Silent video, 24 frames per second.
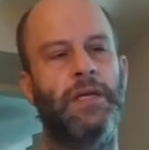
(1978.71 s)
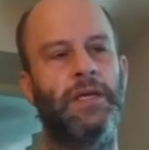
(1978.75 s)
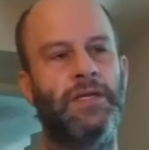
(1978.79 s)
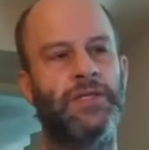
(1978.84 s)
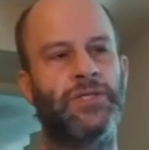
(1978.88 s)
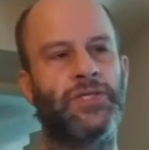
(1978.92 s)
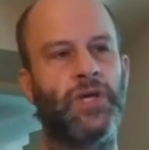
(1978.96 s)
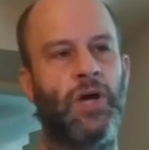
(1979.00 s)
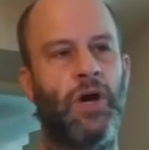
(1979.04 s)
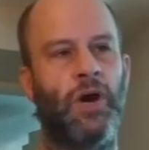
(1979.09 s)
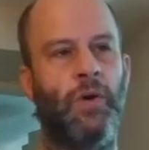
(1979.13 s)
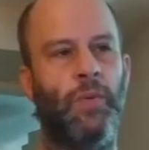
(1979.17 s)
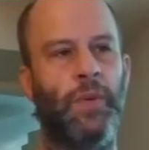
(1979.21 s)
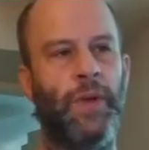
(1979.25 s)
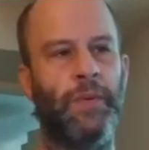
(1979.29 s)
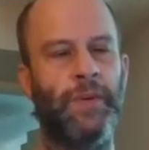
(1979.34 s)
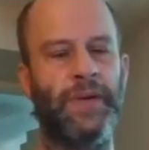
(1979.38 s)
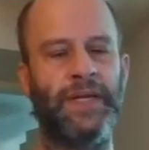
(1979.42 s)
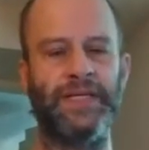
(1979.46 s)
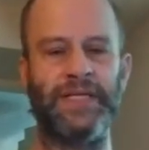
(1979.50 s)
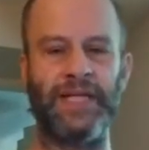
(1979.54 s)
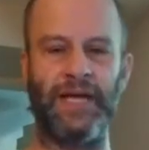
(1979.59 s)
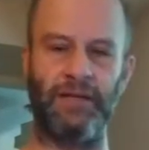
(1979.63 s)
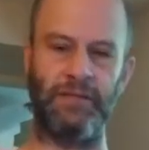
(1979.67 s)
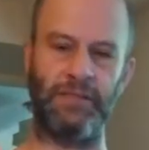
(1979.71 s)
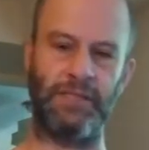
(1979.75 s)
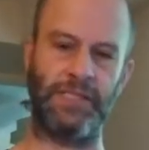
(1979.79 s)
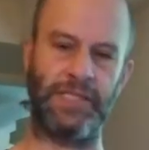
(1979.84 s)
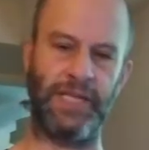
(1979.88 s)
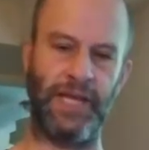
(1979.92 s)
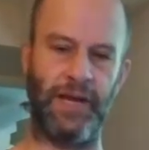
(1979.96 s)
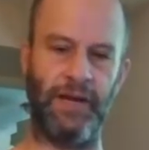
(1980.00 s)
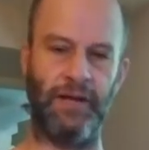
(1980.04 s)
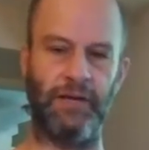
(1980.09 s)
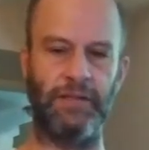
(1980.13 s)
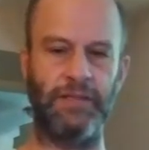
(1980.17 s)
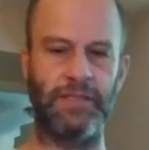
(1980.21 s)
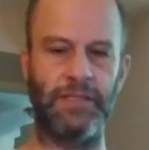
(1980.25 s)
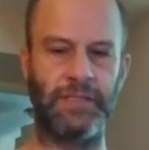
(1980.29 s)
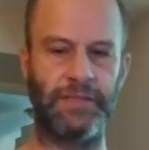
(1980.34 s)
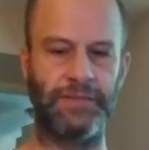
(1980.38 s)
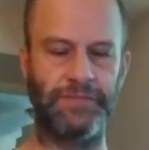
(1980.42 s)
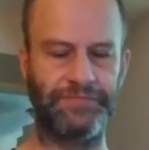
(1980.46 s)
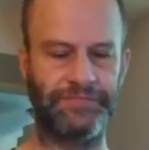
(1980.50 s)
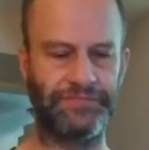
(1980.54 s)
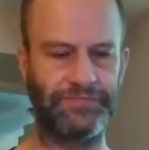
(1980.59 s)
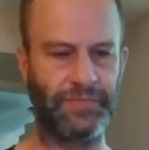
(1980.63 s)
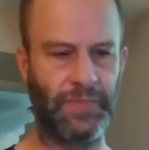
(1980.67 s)
So we went downstairs
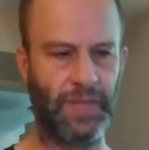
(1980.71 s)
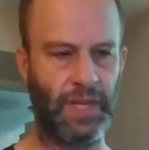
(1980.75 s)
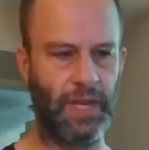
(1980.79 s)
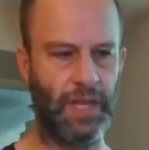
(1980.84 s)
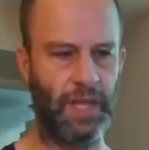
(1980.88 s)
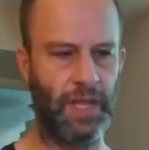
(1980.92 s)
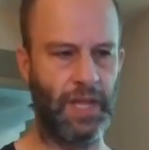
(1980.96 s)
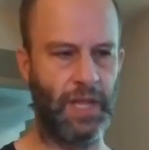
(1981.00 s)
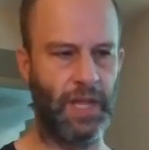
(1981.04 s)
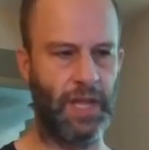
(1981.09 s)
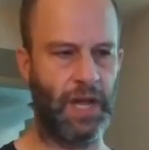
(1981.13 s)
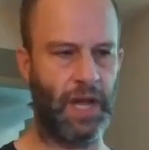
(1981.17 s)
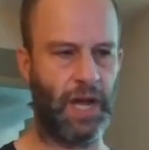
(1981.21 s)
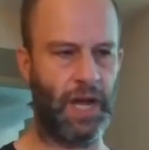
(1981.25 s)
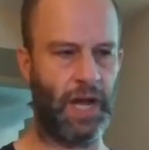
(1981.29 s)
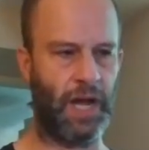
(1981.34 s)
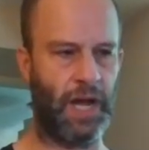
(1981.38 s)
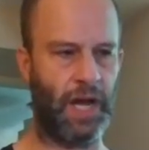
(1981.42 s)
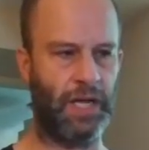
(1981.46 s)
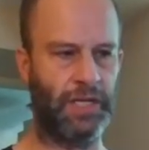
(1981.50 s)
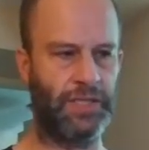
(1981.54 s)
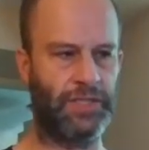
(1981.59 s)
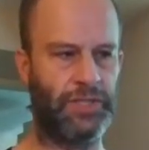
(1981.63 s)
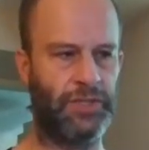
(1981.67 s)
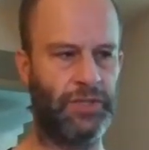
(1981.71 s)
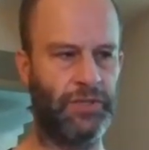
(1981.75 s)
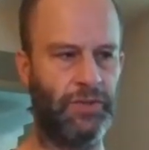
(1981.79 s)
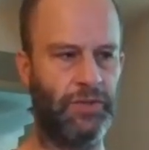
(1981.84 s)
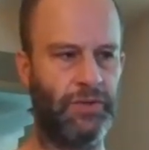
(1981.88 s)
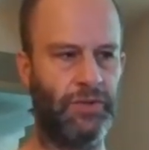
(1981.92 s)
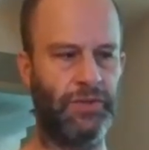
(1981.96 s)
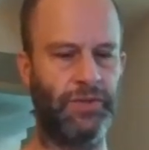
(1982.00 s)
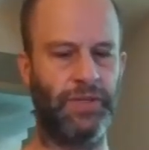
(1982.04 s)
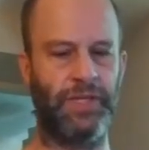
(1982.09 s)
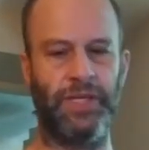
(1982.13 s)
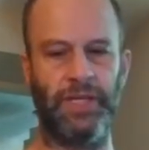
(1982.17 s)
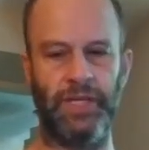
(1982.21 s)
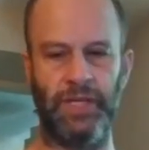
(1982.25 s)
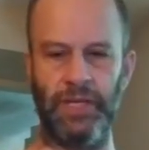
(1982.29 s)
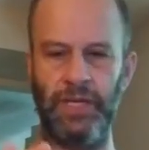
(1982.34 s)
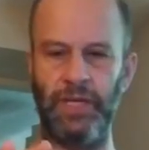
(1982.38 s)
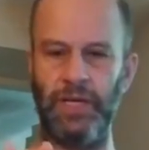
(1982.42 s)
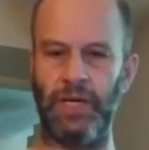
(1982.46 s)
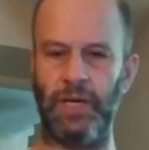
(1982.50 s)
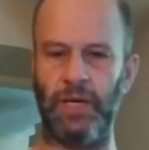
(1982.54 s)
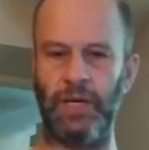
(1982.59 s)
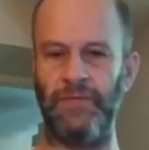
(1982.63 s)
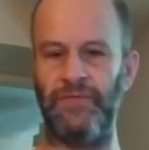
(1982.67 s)
uh, to
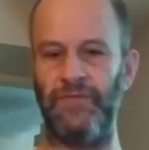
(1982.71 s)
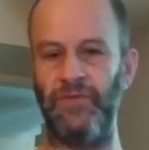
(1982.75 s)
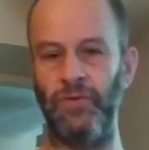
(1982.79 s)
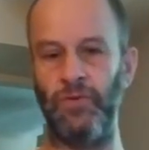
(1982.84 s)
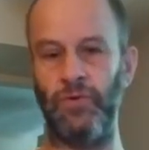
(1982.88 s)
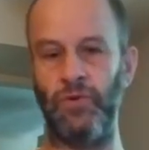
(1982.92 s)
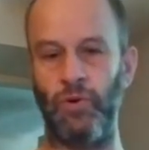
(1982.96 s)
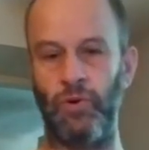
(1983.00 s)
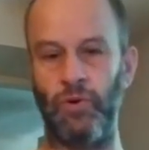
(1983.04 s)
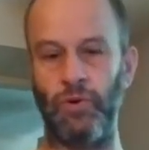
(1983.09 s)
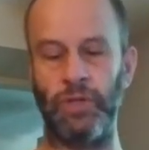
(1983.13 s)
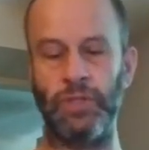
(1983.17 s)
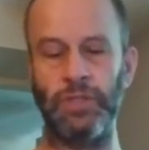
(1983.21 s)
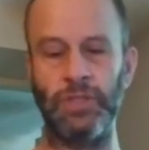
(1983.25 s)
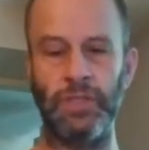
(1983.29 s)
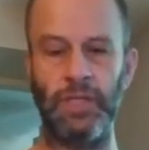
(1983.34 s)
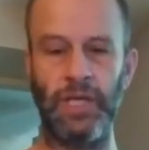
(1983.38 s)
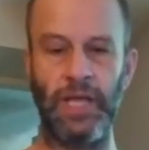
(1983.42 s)
the uh, food court,